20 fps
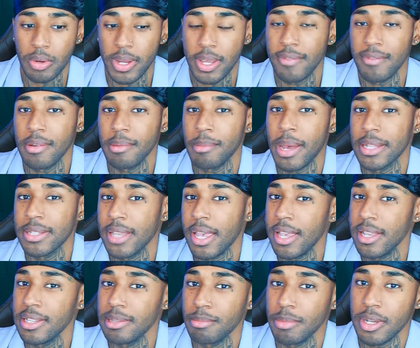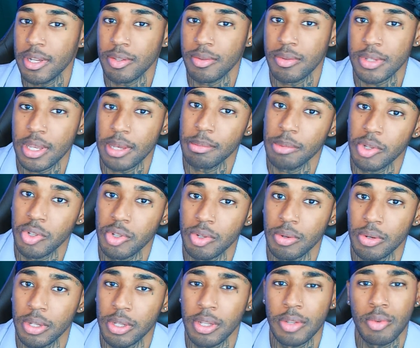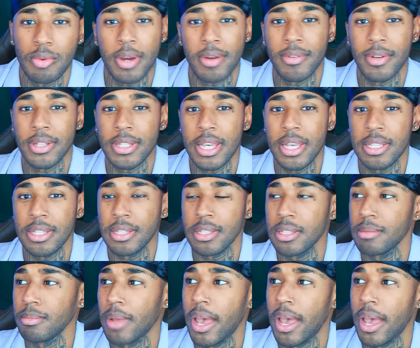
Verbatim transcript: Even my taste buds was immature. You, ever tasted some?